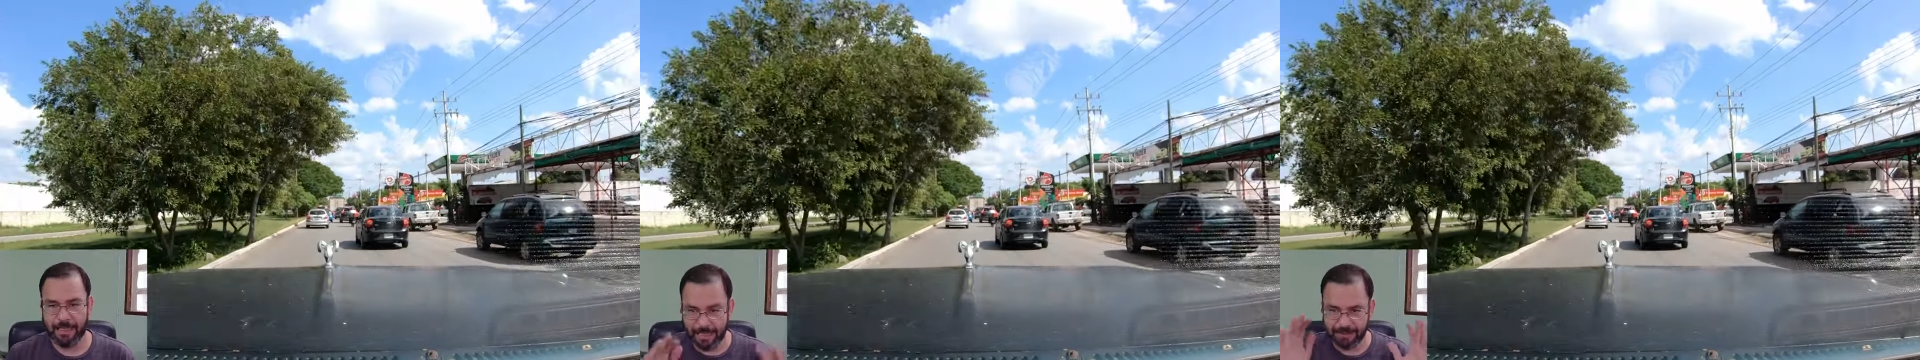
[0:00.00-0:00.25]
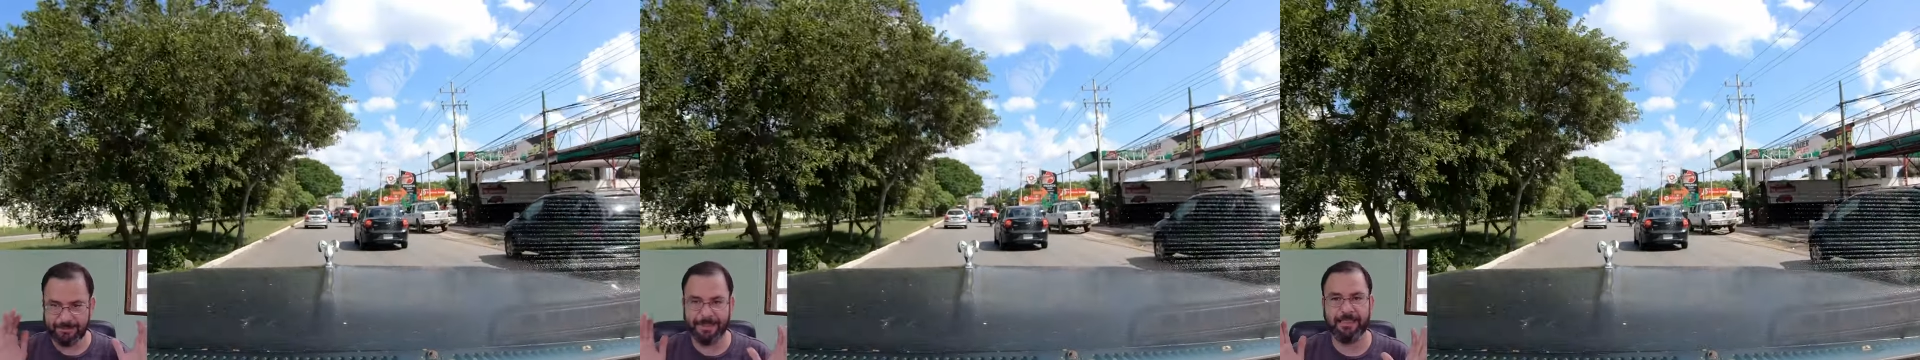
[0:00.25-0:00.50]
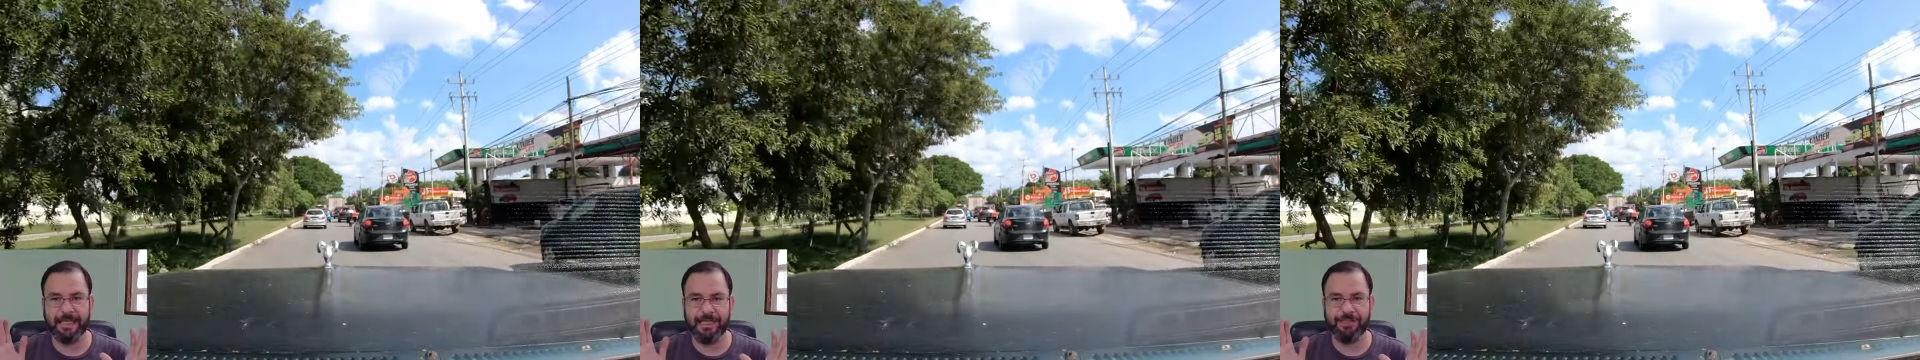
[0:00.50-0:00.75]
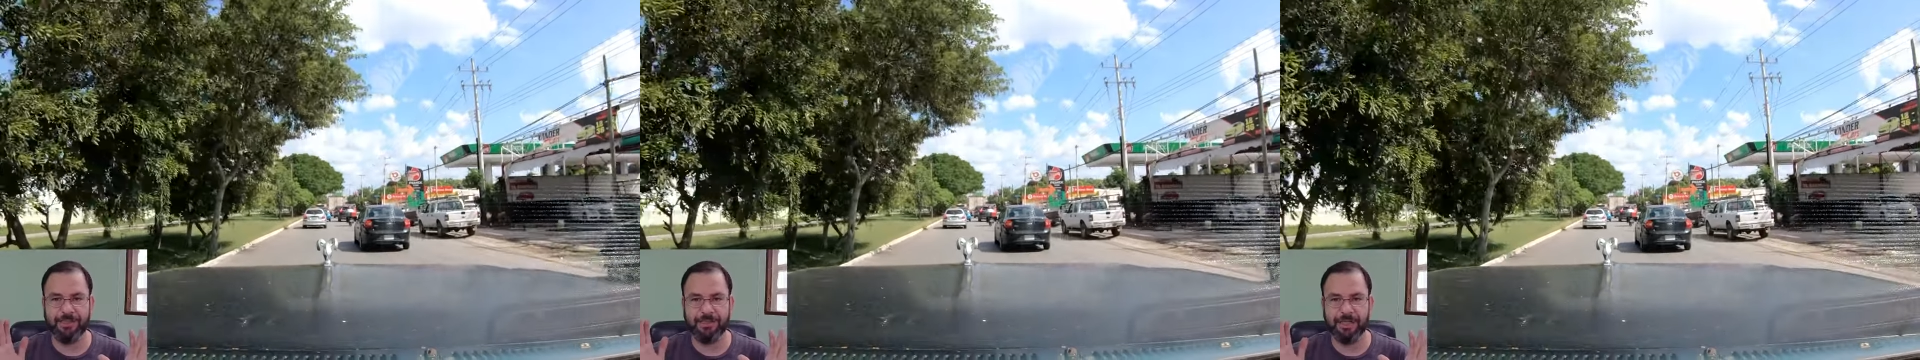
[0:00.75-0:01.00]

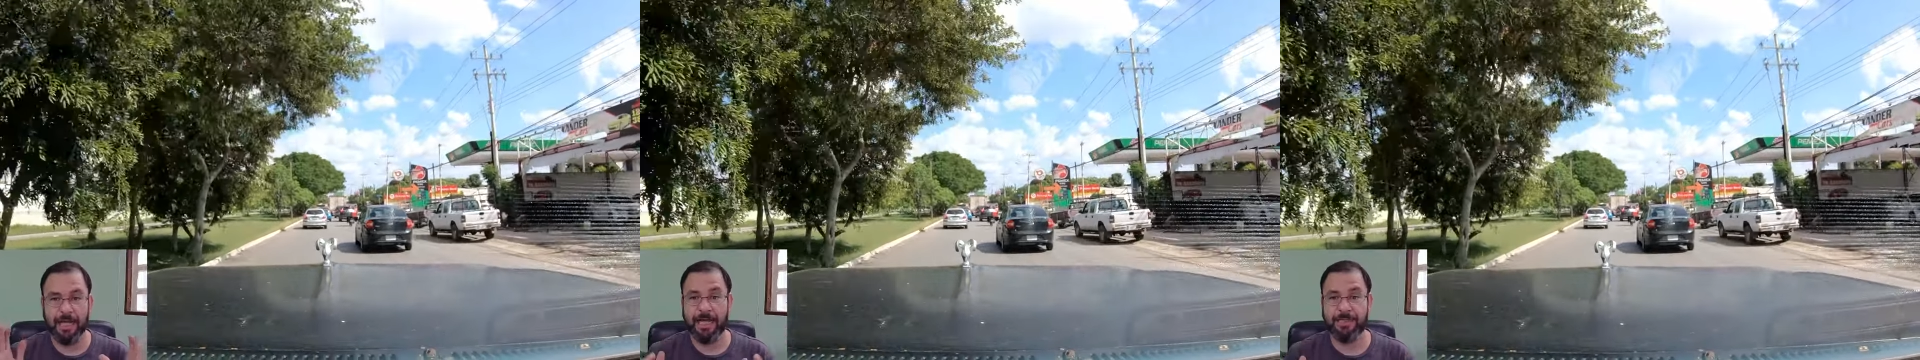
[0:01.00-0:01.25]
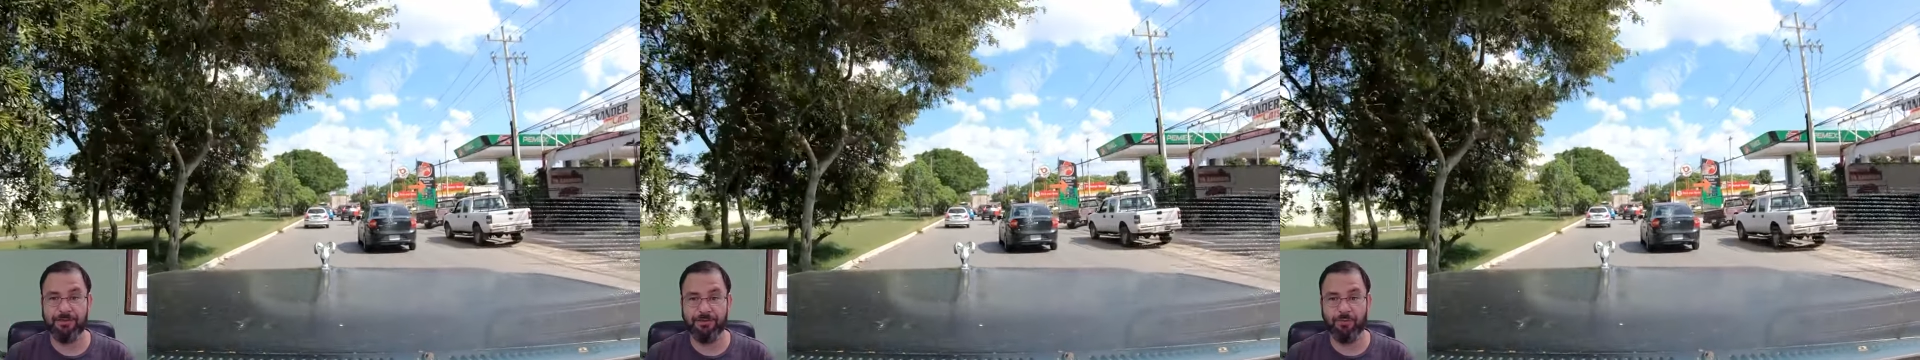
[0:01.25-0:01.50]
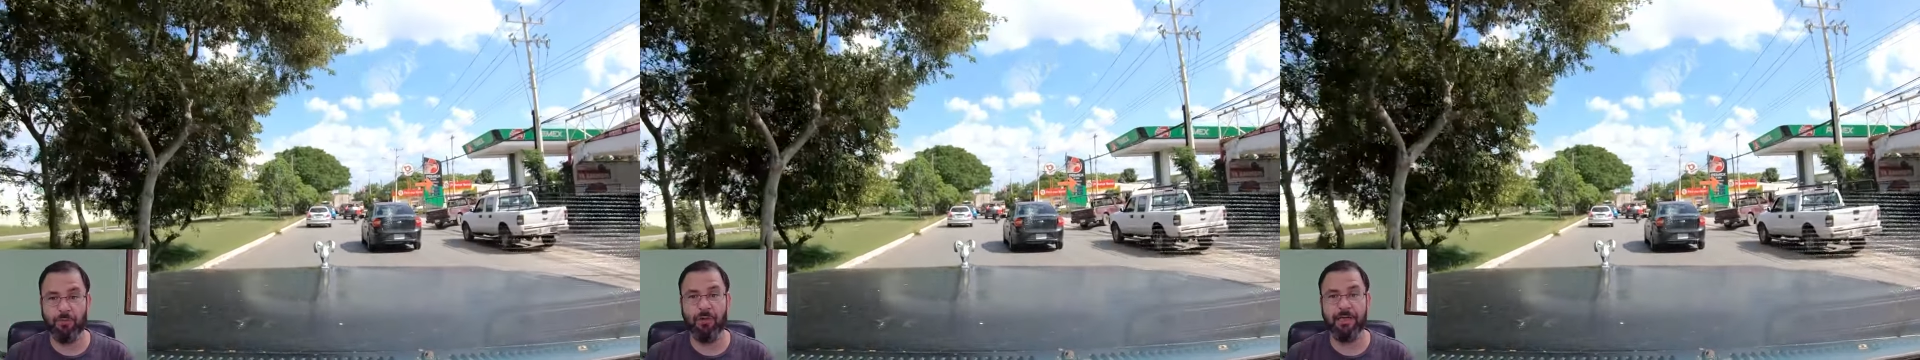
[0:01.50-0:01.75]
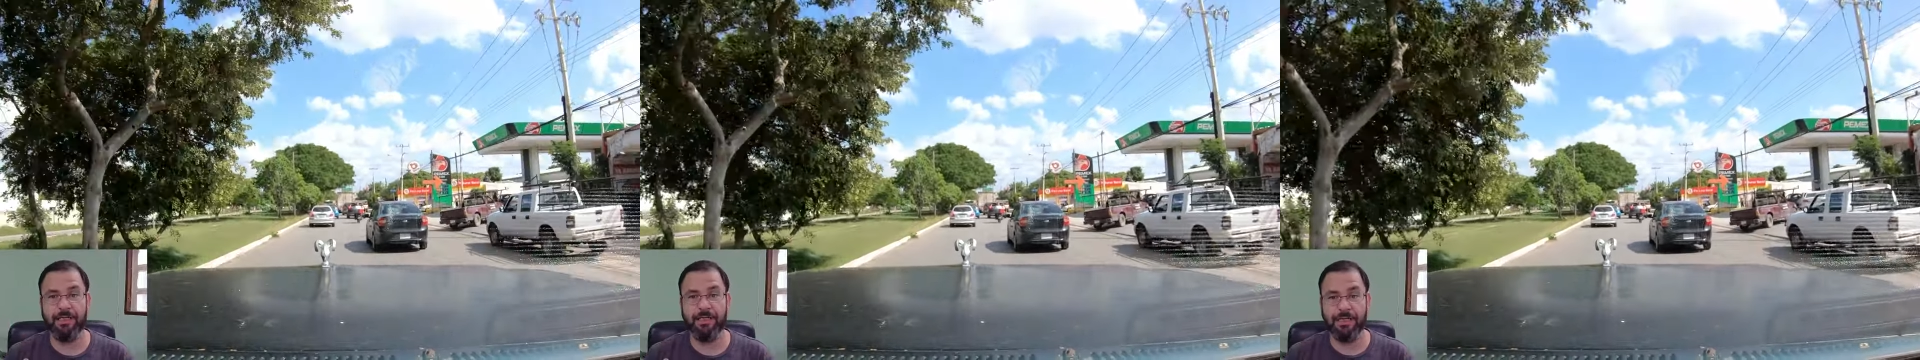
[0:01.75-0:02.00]
expectations as to what